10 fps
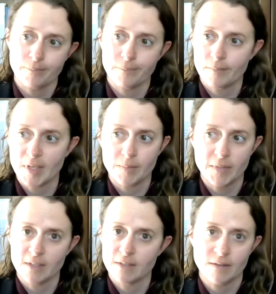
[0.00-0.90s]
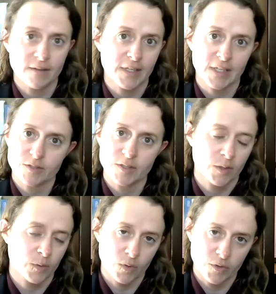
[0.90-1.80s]
maybe into the next
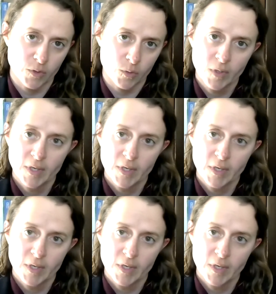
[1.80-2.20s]
year or two.